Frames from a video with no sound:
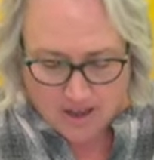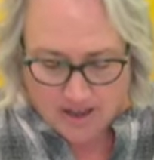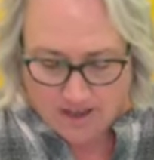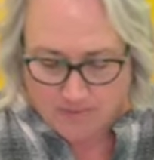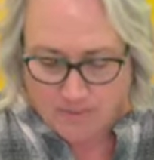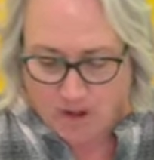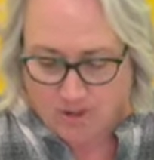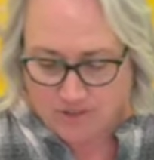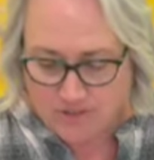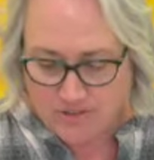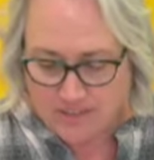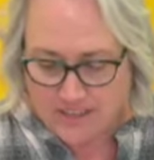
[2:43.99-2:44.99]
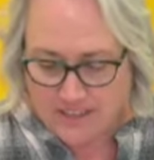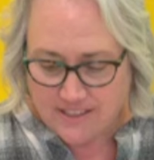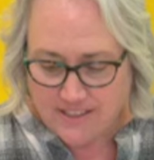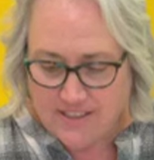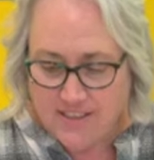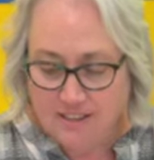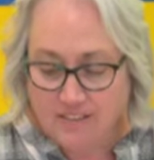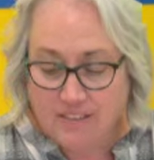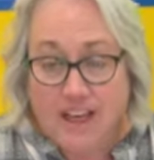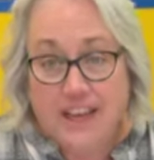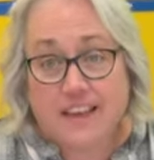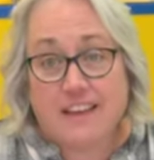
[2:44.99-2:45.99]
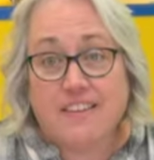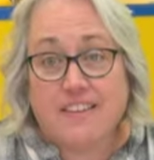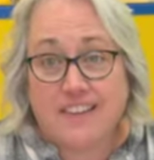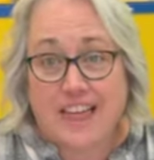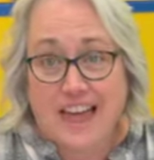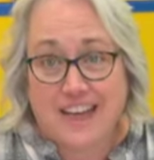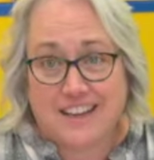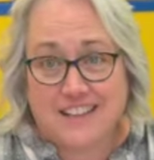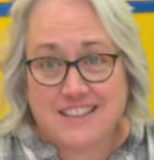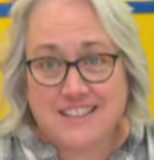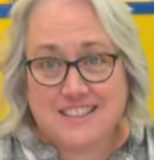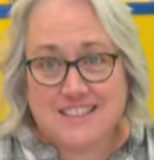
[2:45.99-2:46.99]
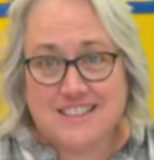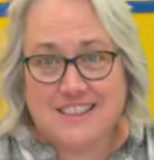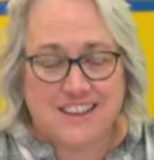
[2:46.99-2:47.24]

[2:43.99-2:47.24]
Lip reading: all those things like lattice,